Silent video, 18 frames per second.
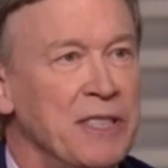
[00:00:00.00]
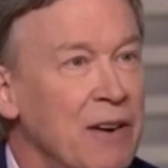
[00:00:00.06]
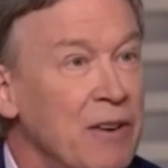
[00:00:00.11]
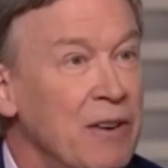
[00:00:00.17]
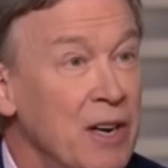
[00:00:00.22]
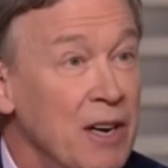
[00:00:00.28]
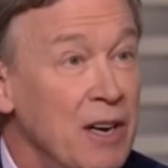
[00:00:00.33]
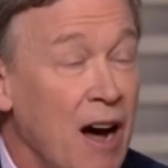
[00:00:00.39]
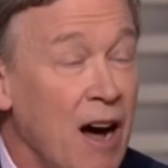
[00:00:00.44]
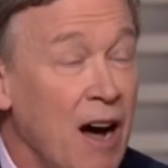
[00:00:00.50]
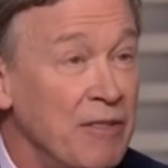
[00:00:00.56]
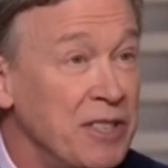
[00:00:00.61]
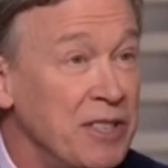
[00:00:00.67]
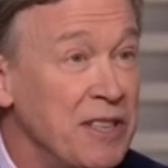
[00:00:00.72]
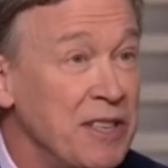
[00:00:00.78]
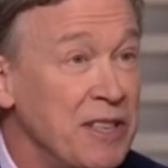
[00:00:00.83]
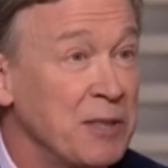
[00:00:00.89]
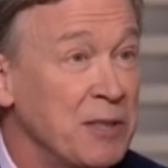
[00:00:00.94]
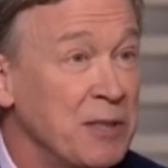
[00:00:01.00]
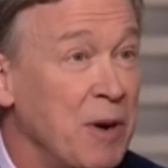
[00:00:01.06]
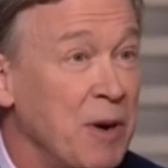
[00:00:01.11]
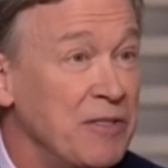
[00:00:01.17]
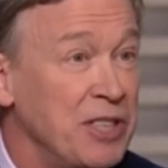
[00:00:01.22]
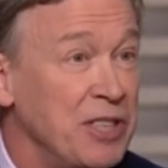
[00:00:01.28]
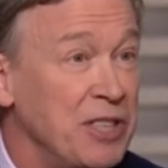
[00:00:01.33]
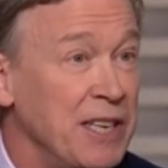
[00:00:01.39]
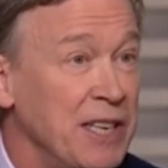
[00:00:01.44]
Now, obviously things
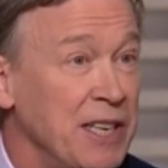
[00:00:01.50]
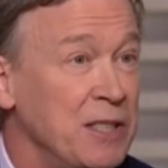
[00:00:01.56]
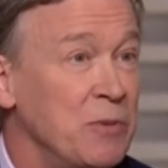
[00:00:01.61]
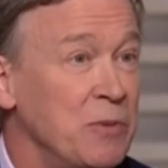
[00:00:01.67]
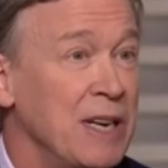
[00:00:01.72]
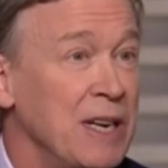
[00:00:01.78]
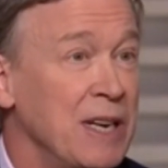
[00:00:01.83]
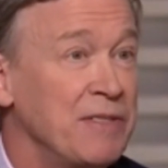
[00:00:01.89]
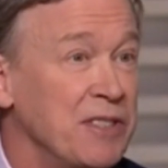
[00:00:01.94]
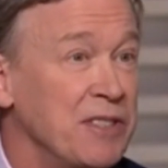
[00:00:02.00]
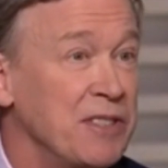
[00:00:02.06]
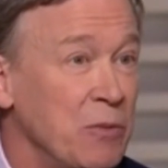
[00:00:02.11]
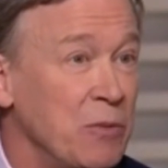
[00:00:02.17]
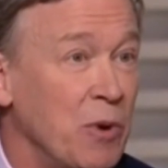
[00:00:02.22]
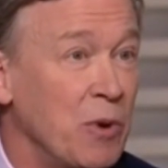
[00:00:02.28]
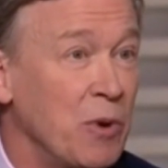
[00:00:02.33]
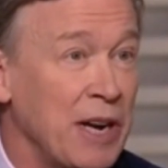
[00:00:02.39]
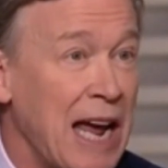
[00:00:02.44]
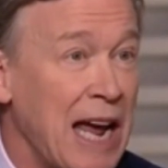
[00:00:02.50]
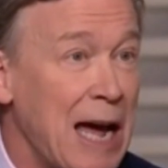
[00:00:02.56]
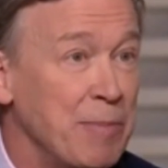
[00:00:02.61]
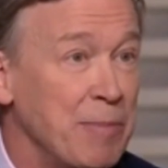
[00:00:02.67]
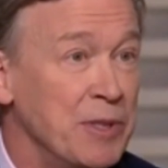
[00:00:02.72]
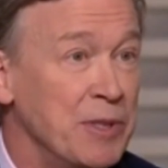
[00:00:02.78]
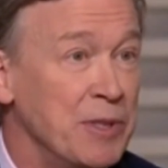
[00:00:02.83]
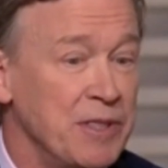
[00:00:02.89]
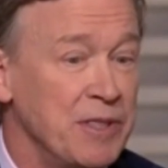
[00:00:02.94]
might have changed and we have to see what
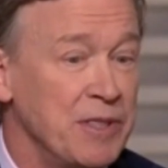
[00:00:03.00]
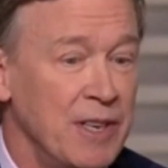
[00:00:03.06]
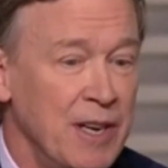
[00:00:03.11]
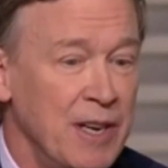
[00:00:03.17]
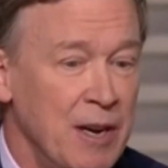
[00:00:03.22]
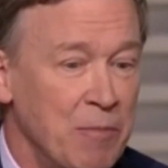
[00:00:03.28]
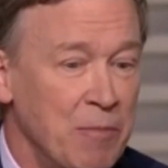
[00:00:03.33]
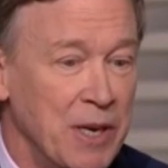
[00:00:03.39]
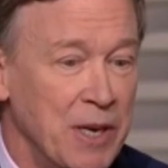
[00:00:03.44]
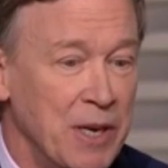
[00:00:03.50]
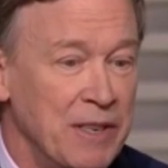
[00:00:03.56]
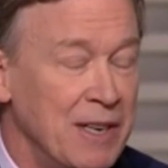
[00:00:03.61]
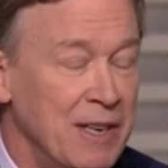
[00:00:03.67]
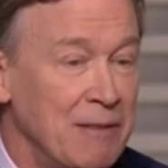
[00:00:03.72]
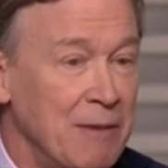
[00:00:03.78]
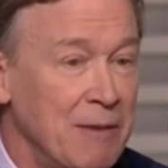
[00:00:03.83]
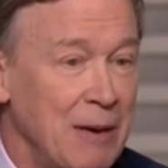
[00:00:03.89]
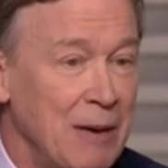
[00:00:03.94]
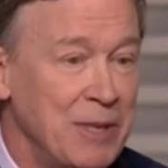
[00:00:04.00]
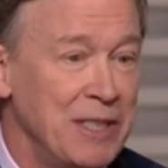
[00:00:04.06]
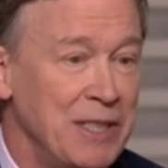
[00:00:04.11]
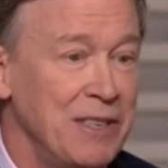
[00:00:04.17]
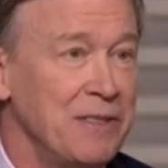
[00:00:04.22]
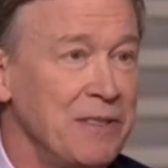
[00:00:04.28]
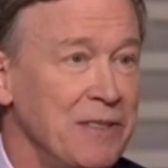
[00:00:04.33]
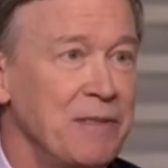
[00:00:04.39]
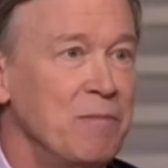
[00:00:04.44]
happens, but I
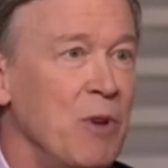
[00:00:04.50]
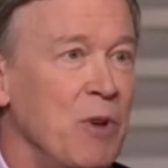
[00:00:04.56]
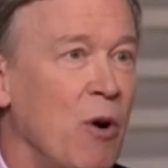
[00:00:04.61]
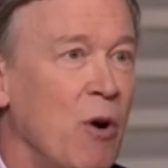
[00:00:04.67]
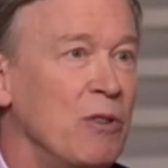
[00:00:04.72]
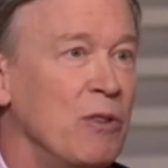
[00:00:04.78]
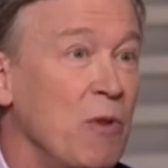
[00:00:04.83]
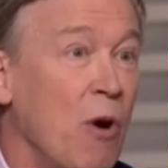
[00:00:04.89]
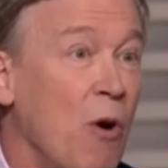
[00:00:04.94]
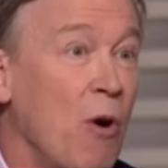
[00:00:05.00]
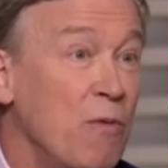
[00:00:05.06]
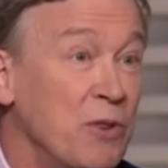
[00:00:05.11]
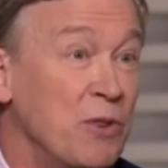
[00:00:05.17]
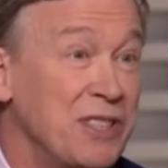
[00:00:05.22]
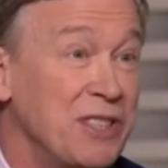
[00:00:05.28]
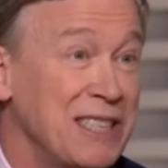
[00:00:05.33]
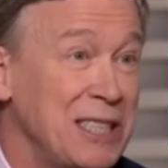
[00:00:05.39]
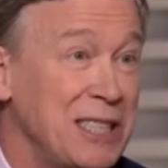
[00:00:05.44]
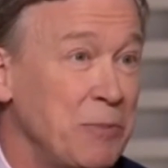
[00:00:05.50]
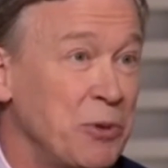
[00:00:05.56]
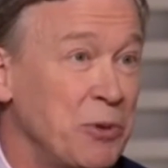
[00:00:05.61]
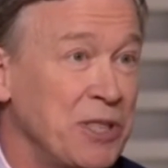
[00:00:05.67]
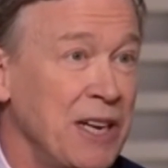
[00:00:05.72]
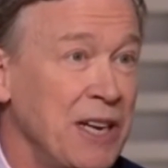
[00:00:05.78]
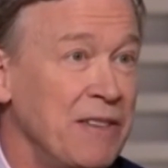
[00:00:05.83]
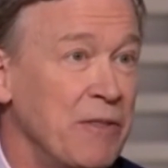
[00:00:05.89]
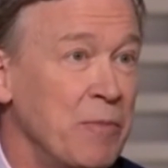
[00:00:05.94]
mean, there's over
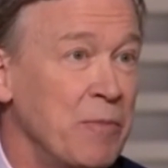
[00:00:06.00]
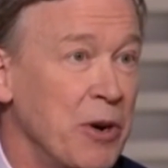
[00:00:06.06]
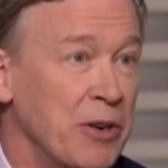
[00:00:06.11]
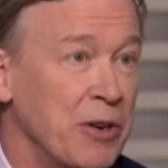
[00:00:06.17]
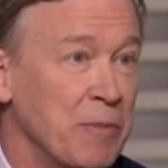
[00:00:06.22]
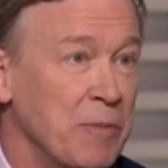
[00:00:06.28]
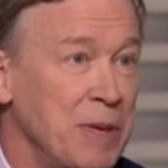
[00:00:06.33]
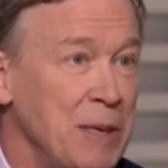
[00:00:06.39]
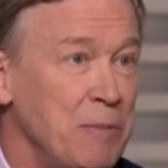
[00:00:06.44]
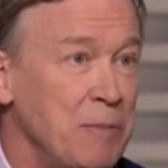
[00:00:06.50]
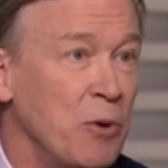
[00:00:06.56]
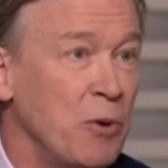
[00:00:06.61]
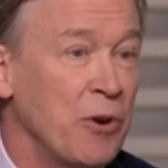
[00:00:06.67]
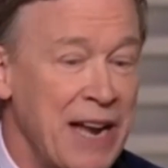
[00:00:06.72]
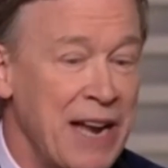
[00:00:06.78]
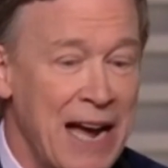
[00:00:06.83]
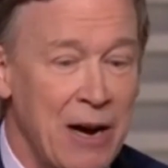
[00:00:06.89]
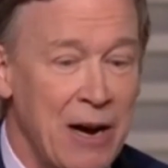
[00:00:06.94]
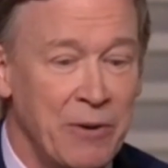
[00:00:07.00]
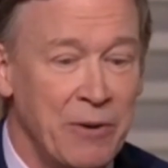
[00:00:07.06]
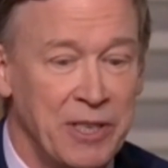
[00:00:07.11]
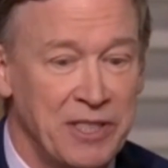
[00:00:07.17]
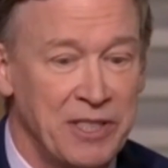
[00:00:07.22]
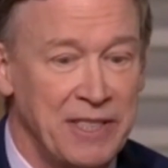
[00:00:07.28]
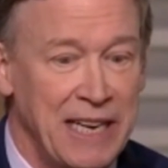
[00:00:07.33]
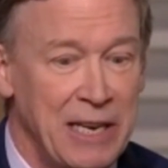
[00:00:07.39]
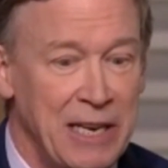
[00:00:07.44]
60% of American people are now
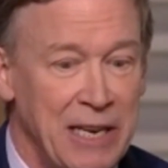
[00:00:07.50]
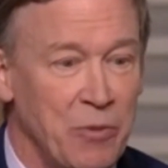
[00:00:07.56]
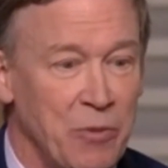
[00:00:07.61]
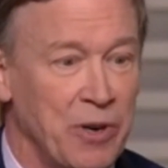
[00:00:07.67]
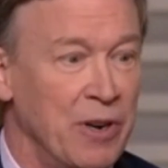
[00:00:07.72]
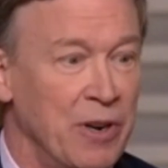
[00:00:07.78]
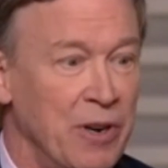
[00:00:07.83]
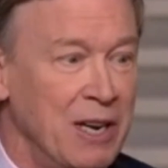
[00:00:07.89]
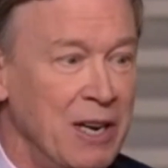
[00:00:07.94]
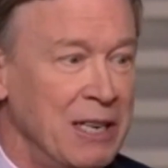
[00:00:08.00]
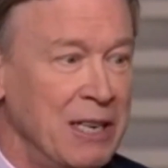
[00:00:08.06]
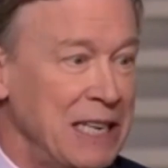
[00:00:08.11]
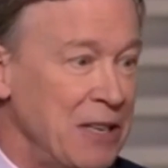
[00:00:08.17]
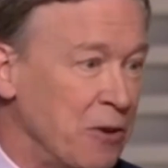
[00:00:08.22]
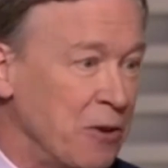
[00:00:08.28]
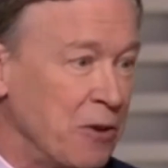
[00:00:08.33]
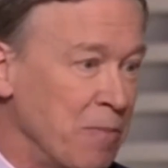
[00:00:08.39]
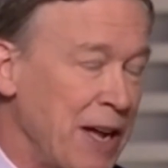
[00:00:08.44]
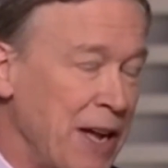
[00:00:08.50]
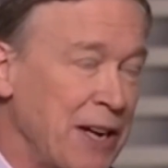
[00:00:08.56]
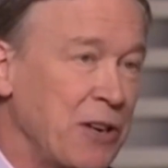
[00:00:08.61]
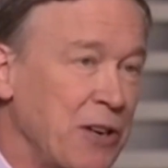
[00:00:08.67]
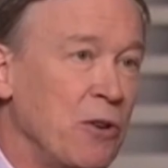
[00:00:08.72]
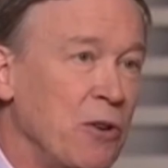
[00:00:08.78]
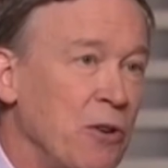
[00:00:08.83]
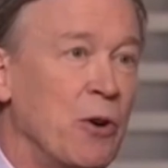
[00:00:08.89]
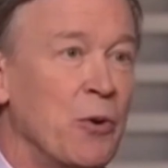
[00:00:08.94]
in a state where either
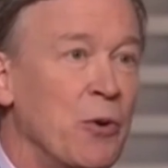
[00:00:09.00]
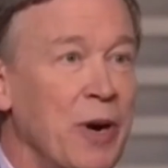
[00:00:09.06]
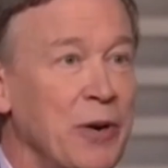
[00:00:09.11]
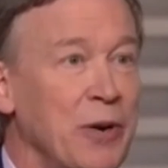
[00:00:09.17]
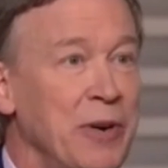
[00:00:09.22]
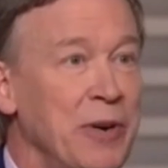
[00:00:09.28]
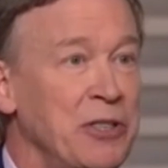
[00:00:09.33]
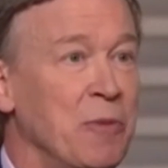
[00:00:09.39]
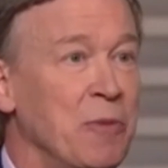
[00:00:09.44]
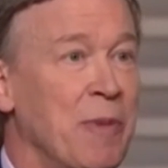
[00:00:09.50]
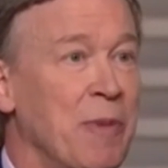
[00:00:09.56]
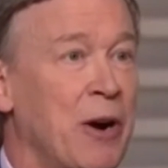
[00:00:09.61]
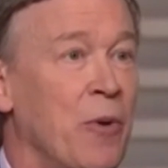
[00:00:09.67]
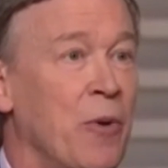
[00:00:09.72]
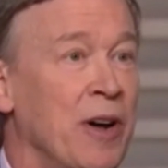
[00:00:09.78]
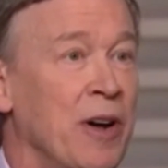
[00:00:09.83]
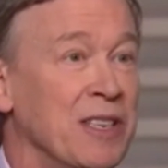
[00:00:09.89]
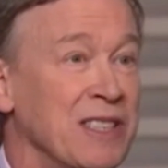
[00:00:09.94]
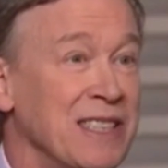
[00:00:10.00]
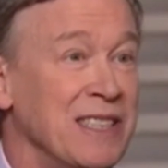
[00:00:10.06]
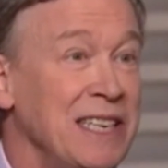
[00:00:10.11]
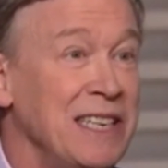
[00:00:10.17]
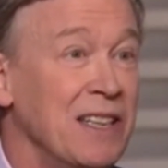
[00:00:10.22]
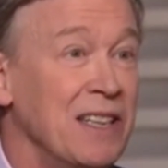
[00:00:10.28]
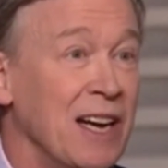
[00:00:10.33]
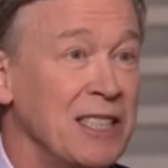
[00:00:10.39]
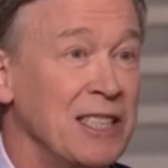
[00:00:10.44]
medical or recreational marijuana is
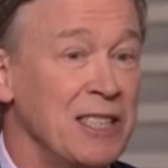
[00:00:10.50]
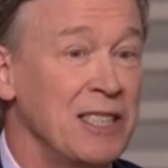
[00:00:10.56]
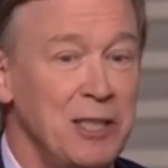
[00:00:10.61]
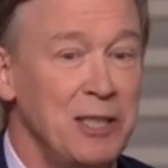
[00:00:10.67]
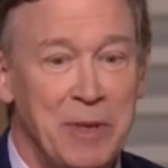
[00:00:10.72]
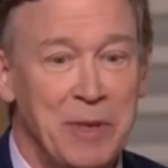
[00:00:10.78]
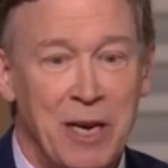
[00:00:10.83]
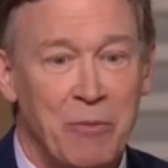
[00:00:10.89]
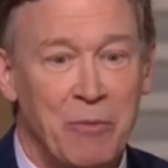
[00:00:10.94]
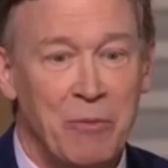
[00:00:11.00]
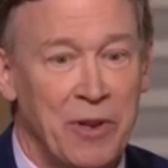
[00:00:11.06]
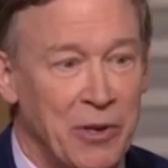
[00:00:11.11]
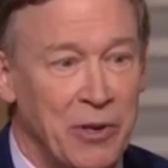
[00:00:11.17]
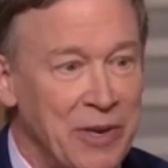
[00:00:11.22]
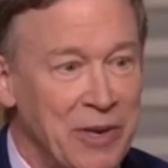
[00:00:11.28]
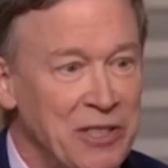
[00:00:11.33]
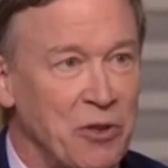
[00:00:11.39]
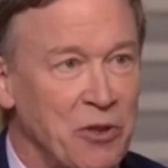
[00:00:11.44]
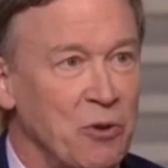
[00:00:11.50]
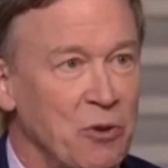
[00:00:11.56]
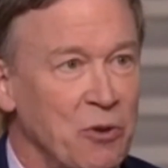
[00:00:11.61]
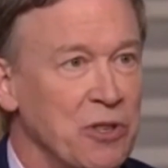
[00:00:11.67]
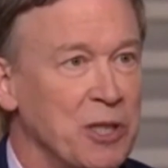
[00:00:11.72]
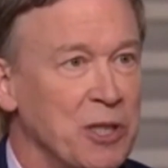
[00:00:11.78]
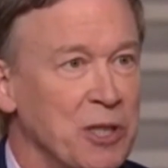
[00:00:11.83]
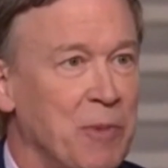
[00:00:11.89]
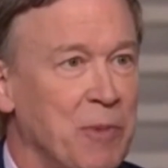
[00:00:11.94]
legalized. This has become one of the great
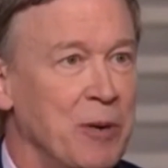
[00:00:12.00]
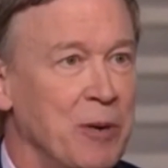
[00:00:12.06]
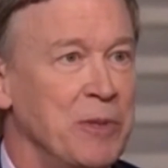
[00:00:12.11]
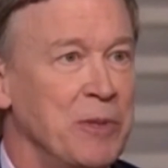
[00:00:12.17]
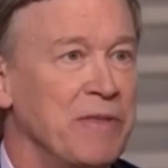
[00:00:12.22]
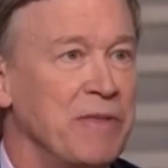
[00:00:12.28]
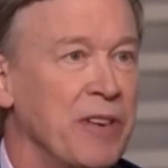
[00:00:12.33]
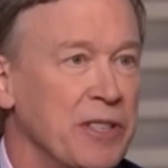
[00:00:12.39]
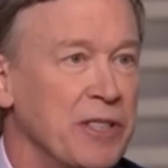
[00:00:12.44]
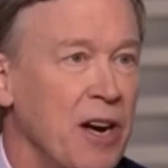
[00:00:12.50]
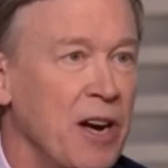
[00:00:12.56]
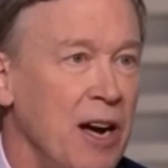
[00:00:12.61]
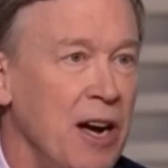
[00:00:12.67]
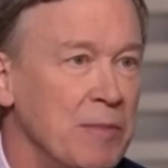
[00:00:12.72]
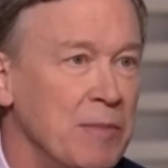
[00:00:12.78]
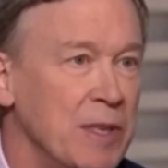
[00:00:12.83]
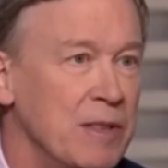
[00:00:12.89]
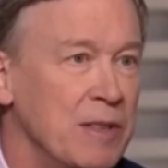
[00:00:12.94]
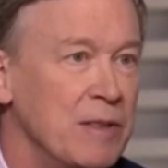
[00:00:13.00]
social experiments of our time.